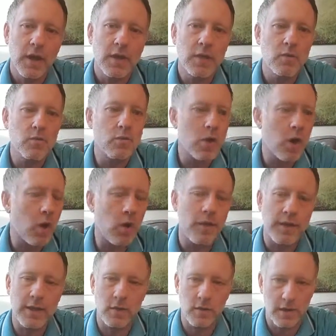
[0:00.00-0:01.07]
You know
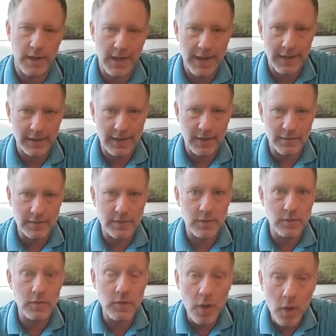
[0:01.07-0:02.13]
that you don't get handouts.
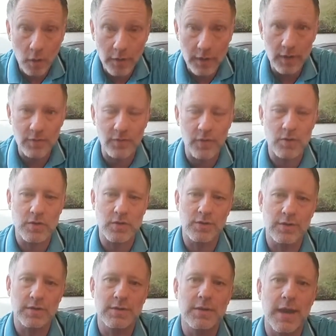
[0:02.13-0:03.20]
You know that you've earned your
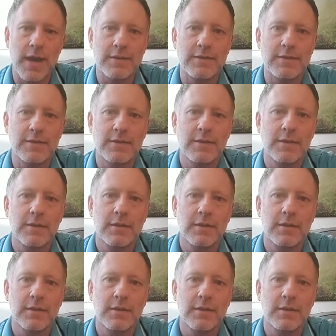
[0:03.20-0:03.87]
success